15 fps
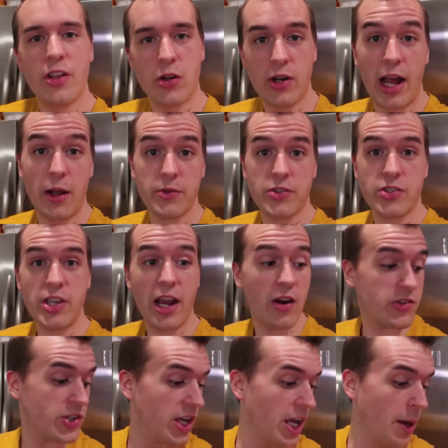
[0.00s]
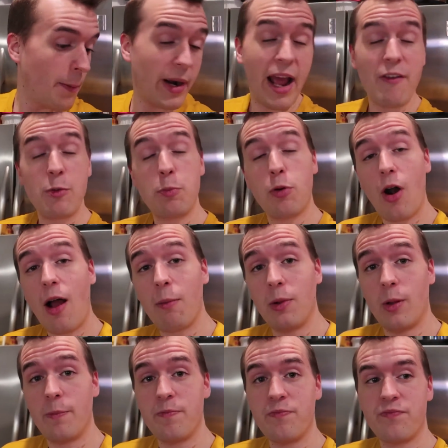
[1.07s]
that are downstairs, but I have a
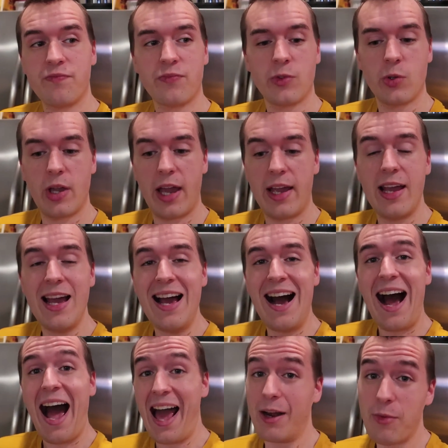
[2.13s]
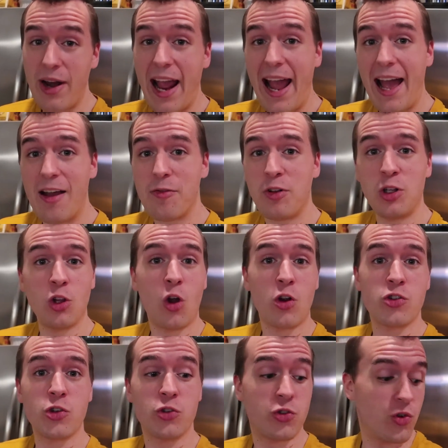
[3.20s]
problem, okay? I don't have a
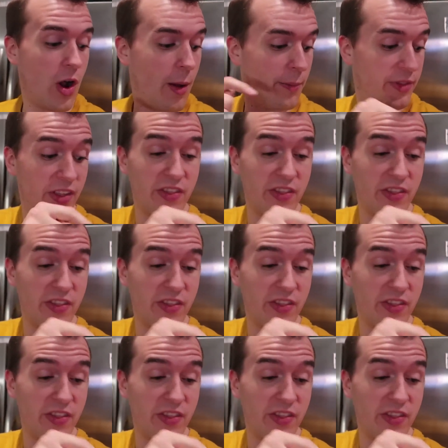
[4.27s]
larger drum